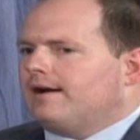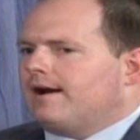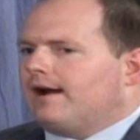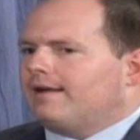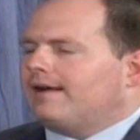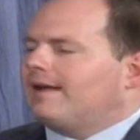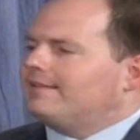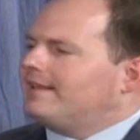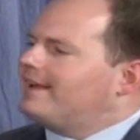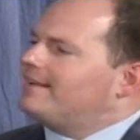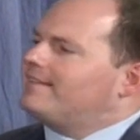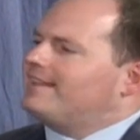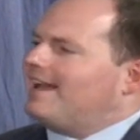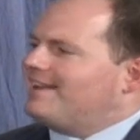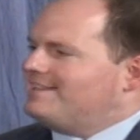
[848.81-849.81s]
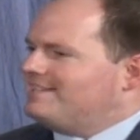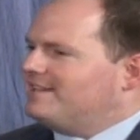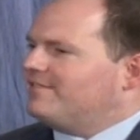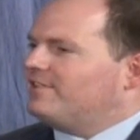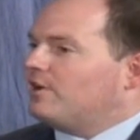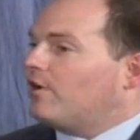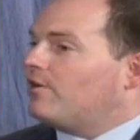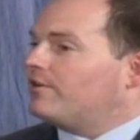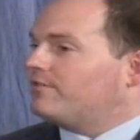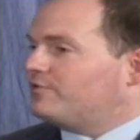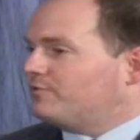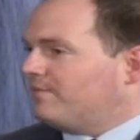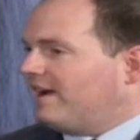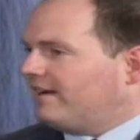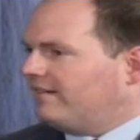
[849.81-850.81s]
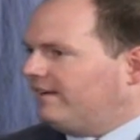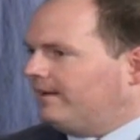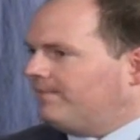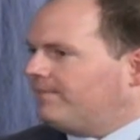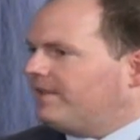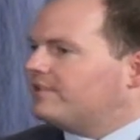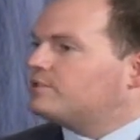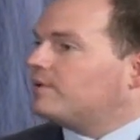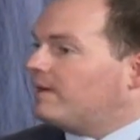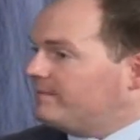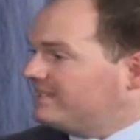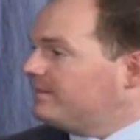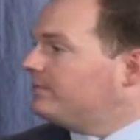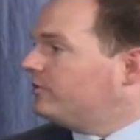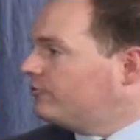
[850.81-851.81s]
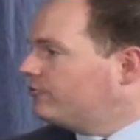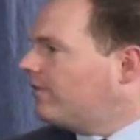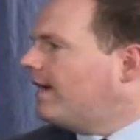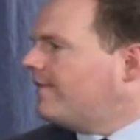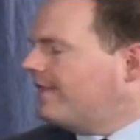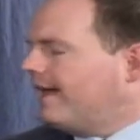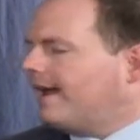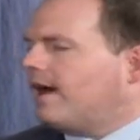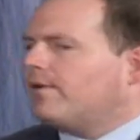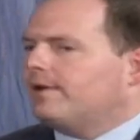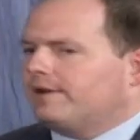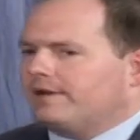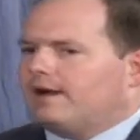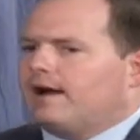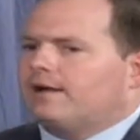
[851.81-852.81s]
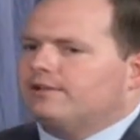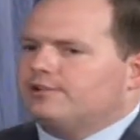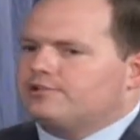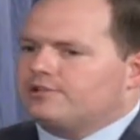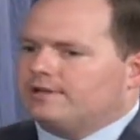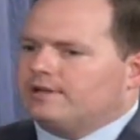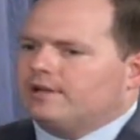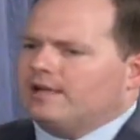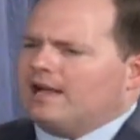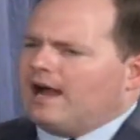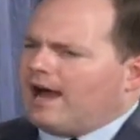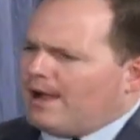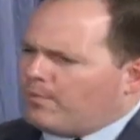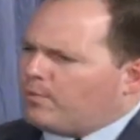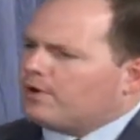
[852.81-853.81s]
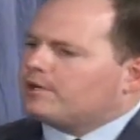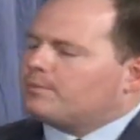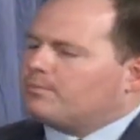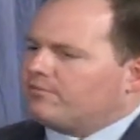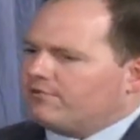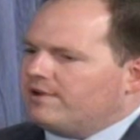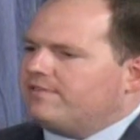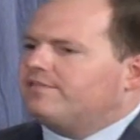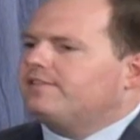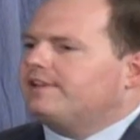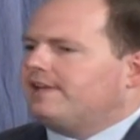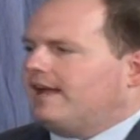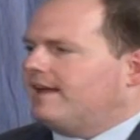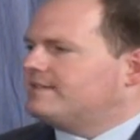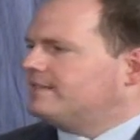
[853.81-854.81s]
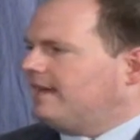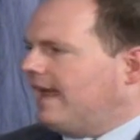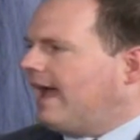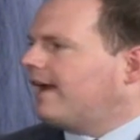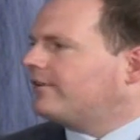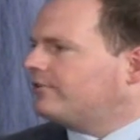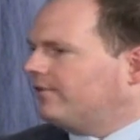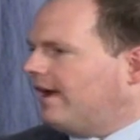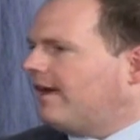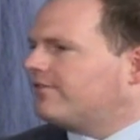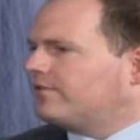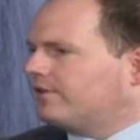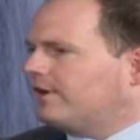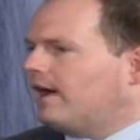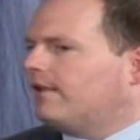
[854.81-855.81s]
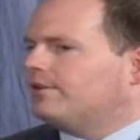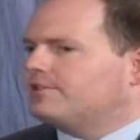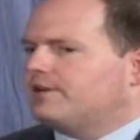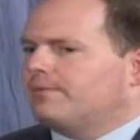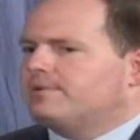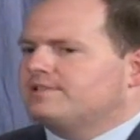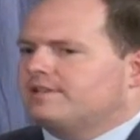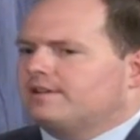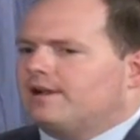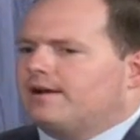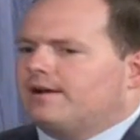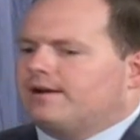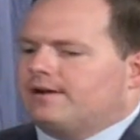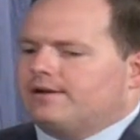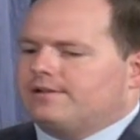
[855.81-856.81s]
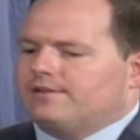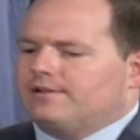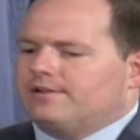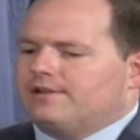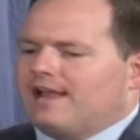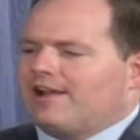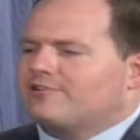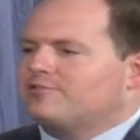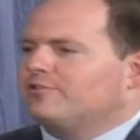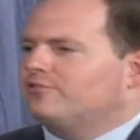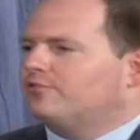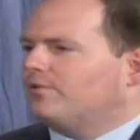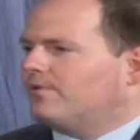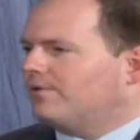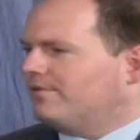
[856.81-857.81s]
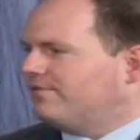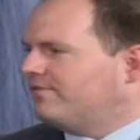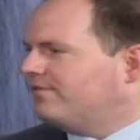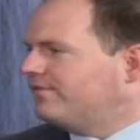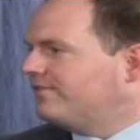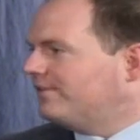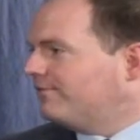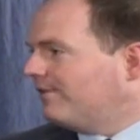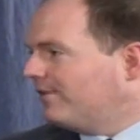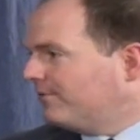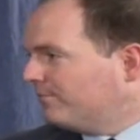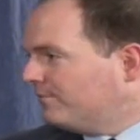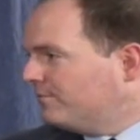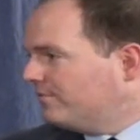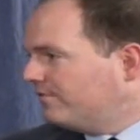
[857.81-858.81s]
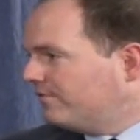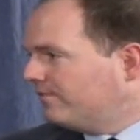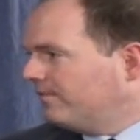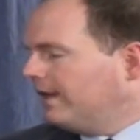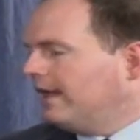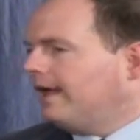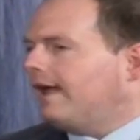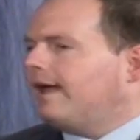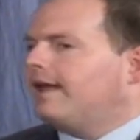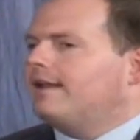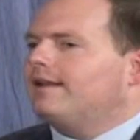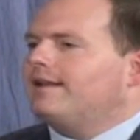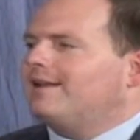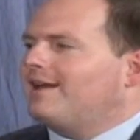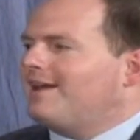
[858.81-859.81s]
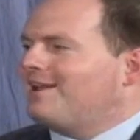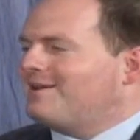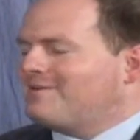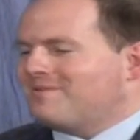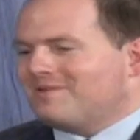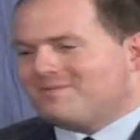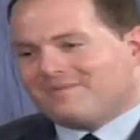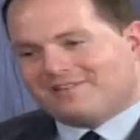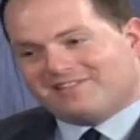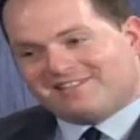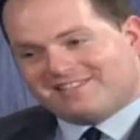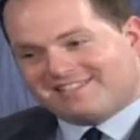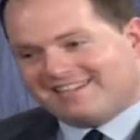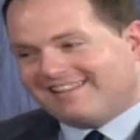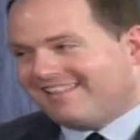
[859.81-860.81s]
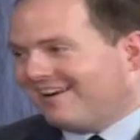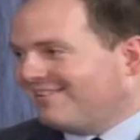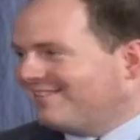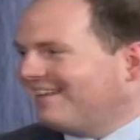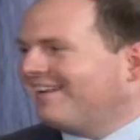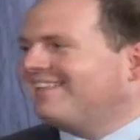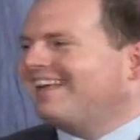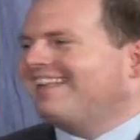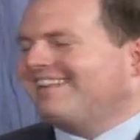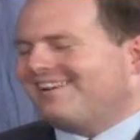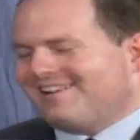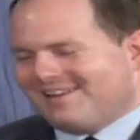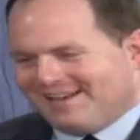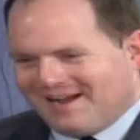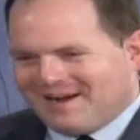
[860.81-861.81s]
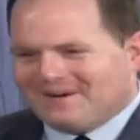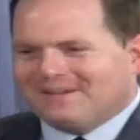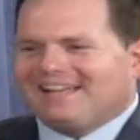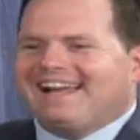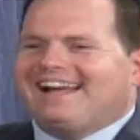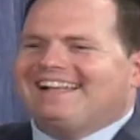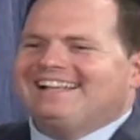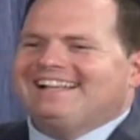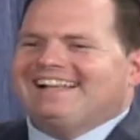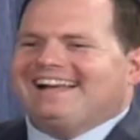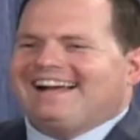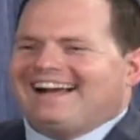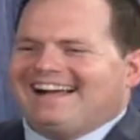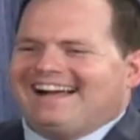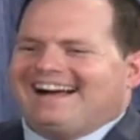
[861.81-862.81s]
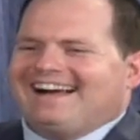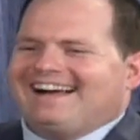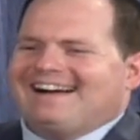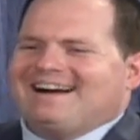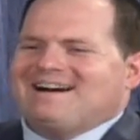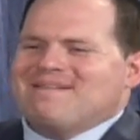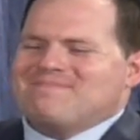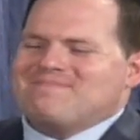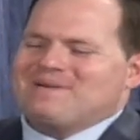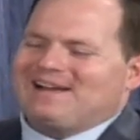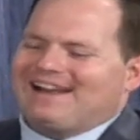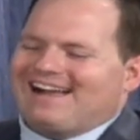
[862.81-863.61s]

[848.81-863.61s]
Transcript: I liked the idea of the art of directing. And so I was able to try that out in college. And I worked briefly as an actor after college. I was in the national tour of Fiddler on the Roof. No, very good. It's my favorite. See, there you go, yeah. But